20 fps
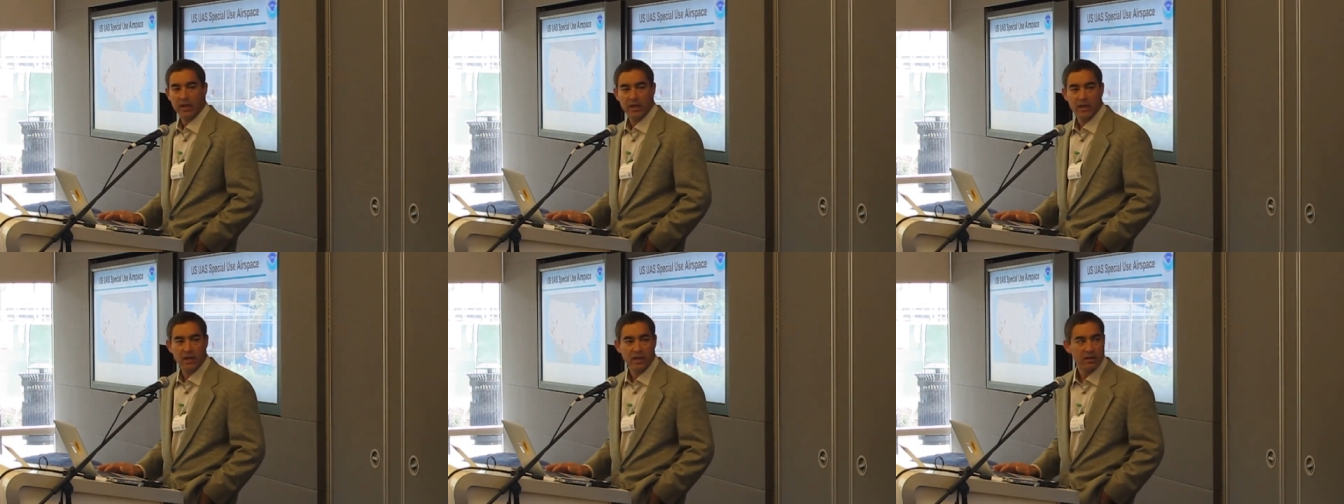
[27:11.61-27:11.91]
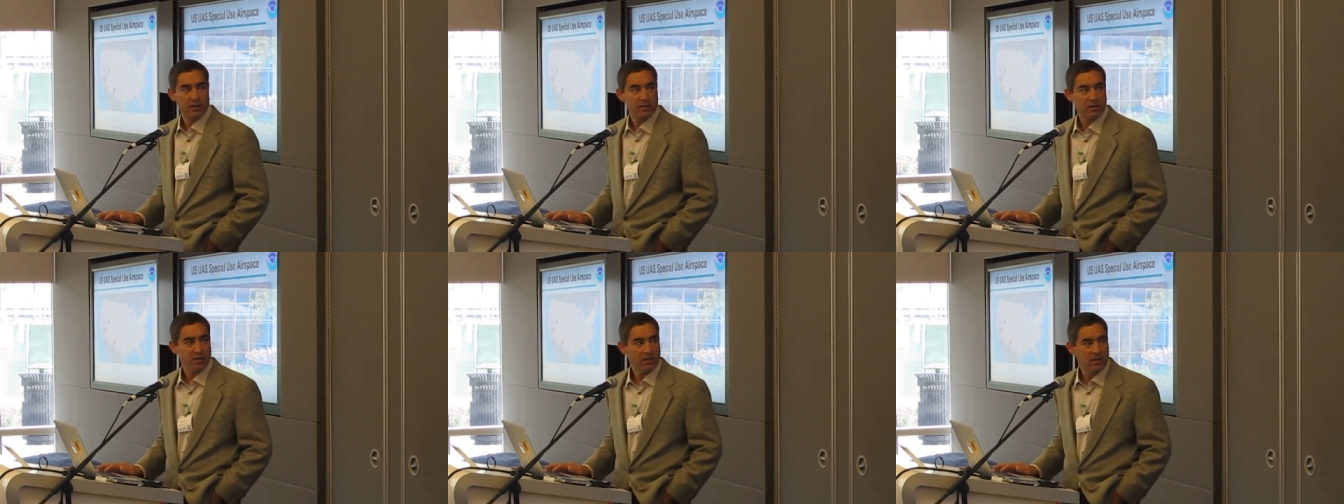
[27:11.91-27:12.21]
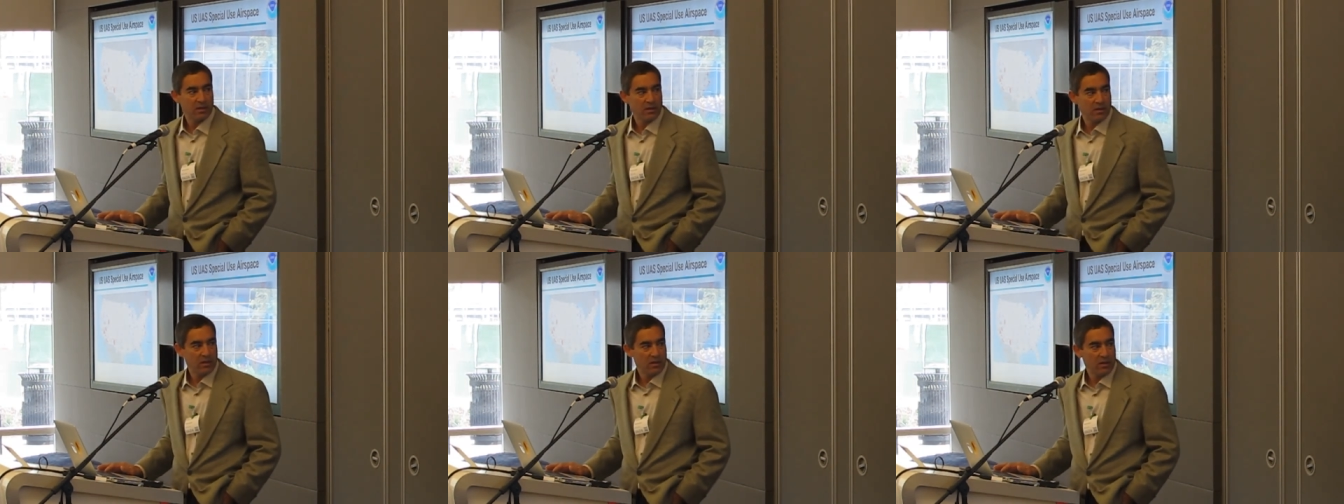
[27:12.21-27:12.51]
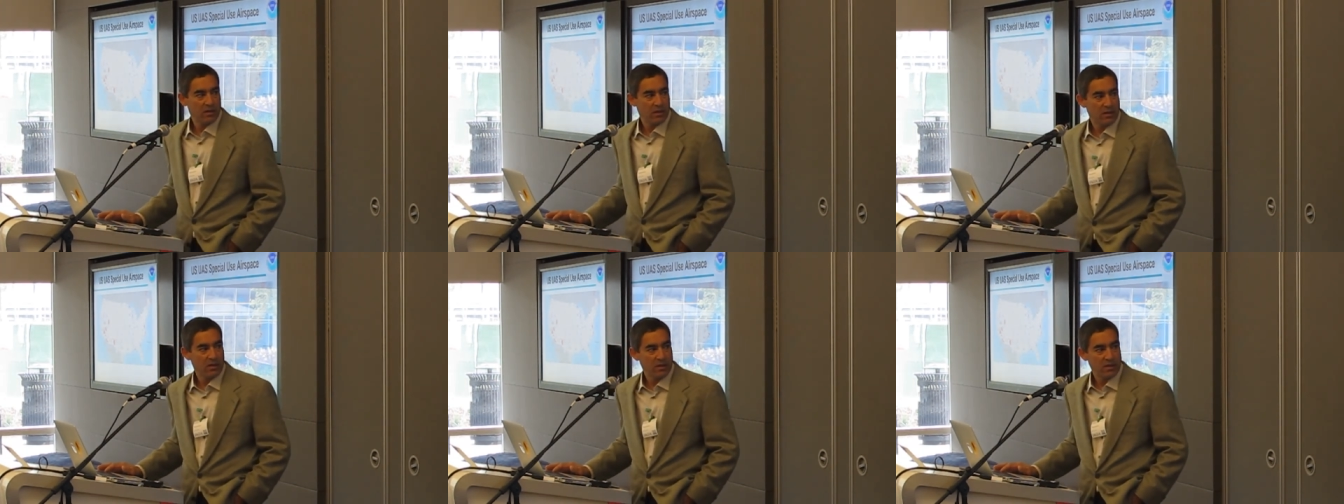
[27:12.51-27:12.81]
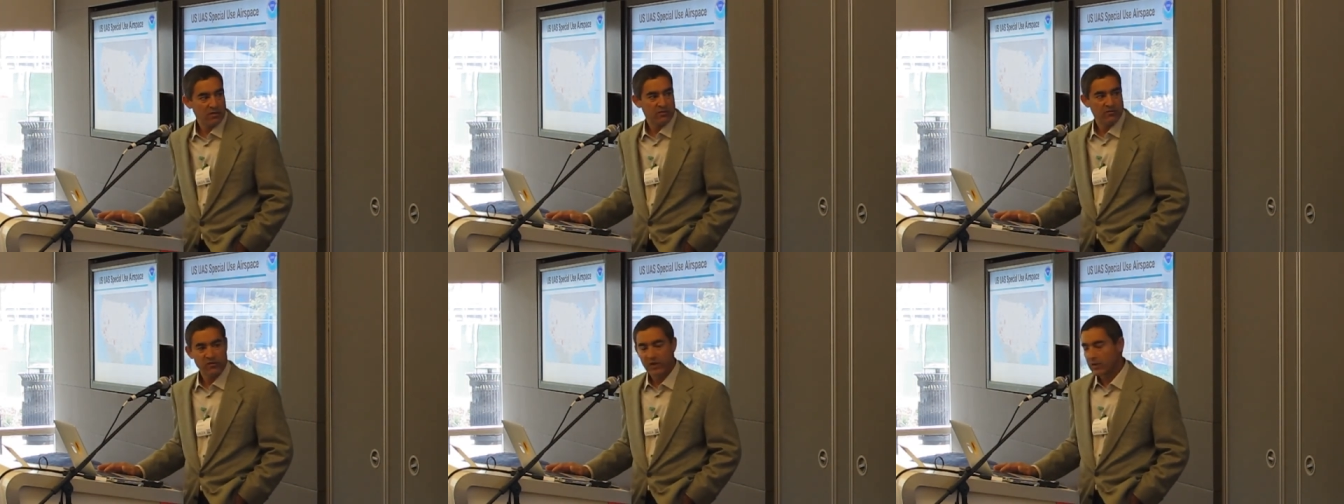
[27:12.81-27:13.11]
And
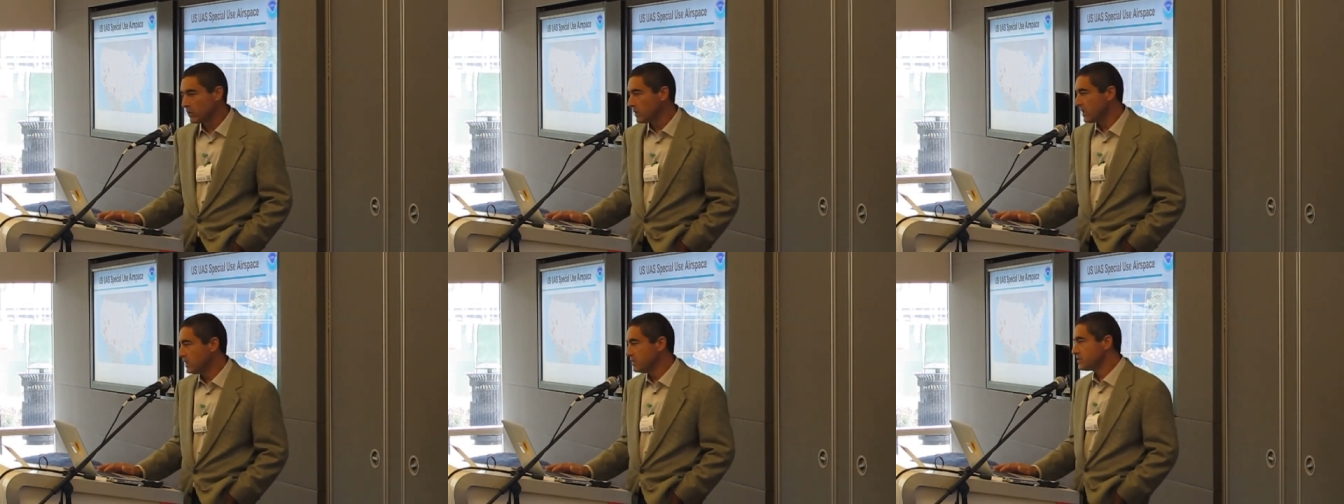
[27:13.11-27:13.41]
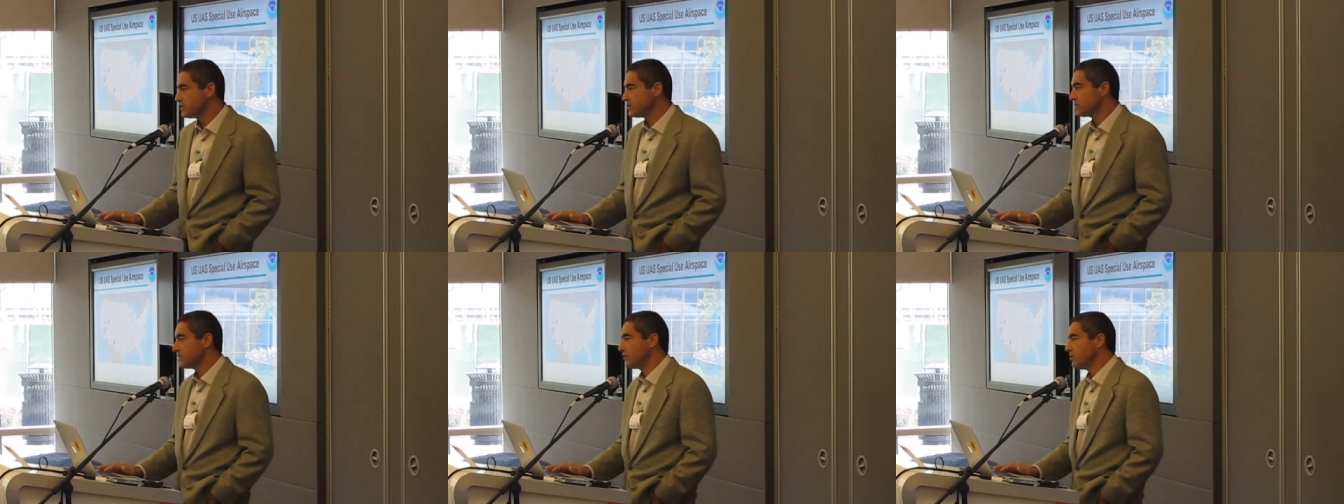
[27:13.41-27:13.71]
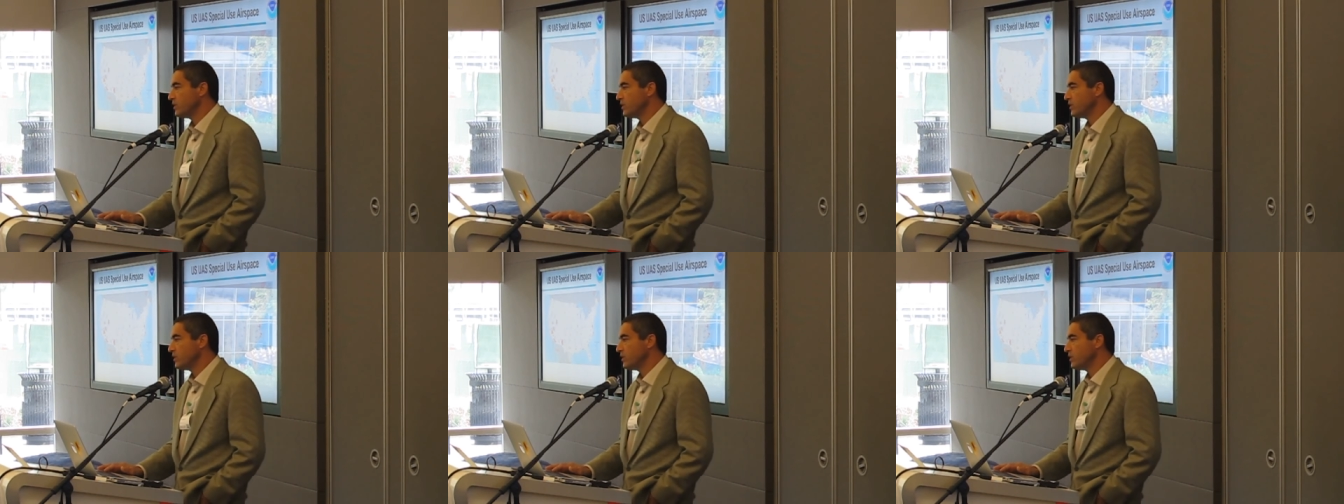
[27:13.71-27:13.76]
as a federal agency,